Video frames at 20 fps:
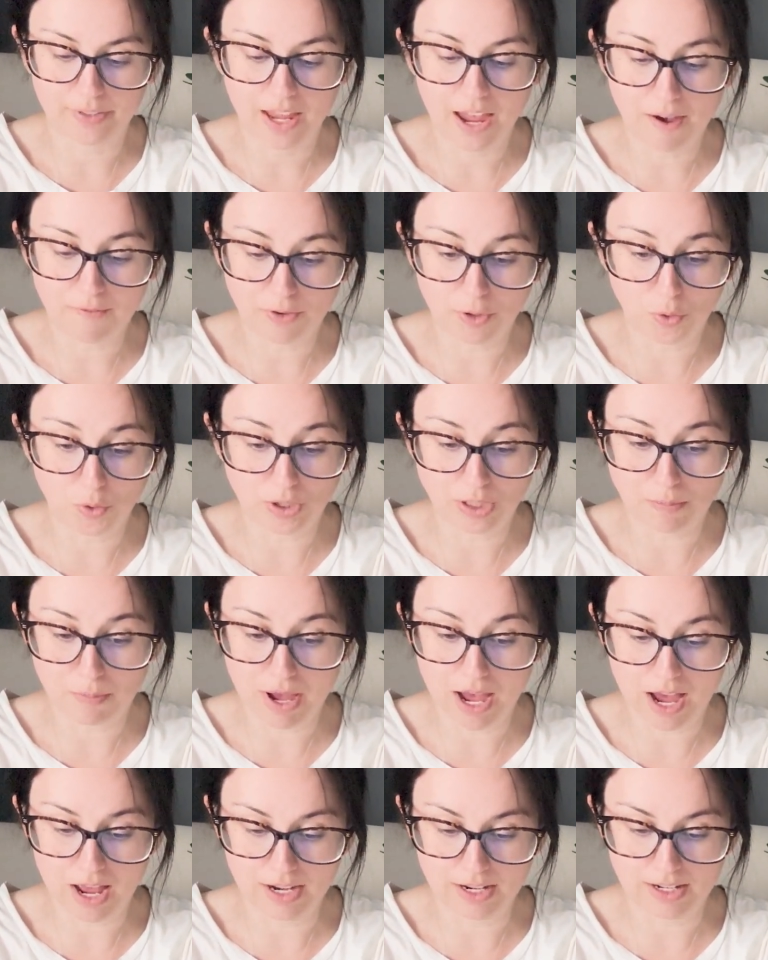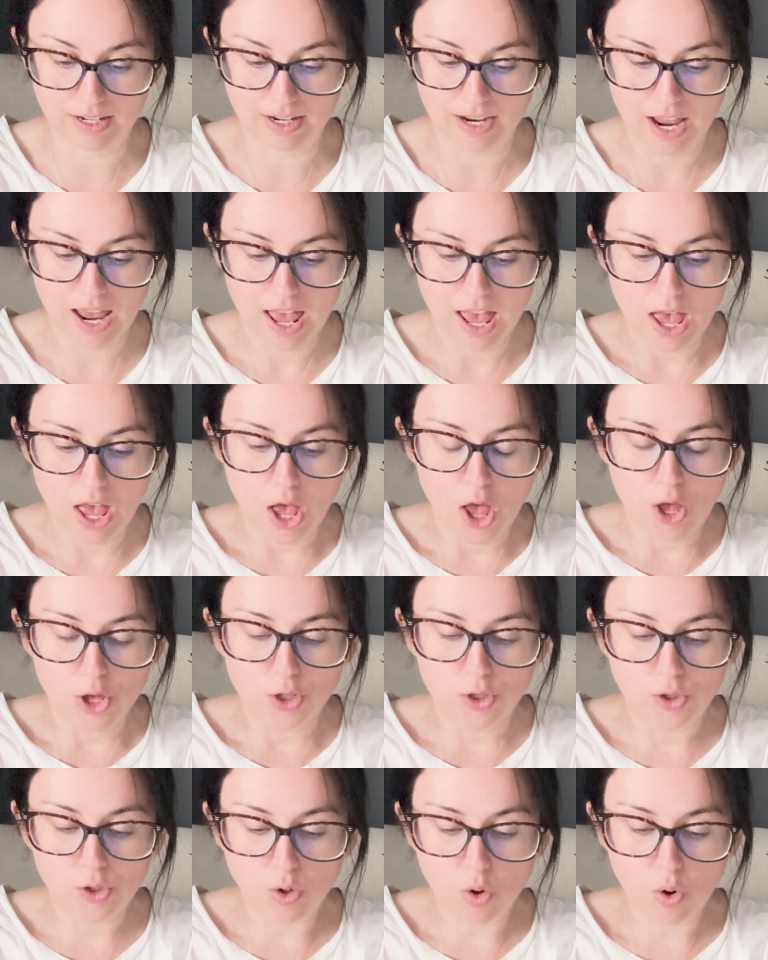have a look at the pattern.
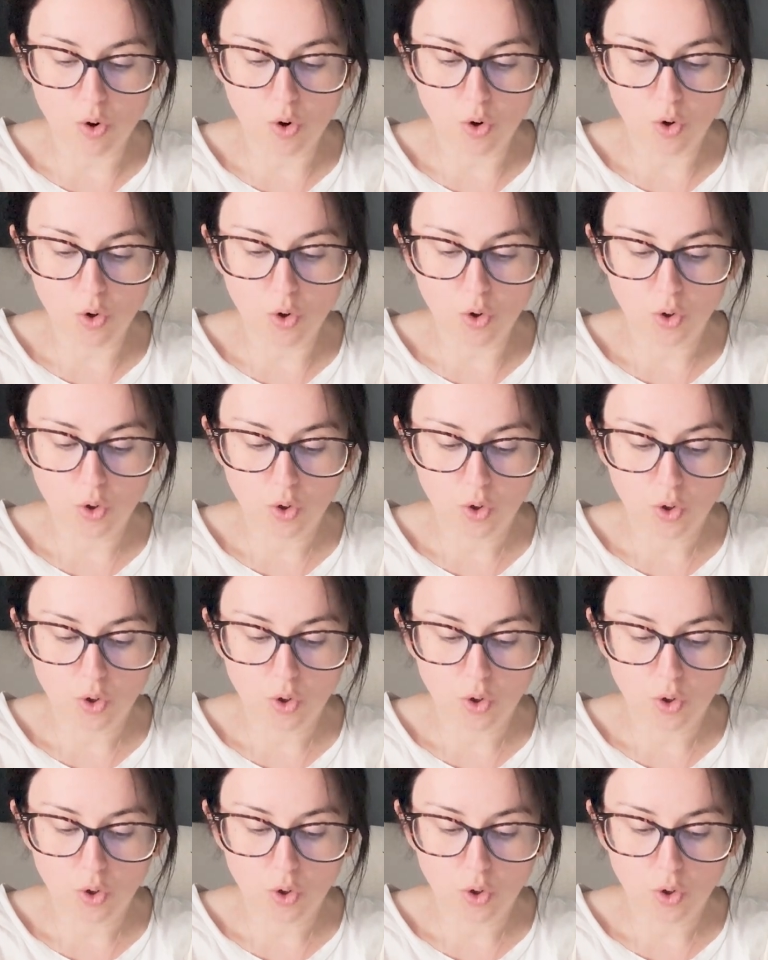So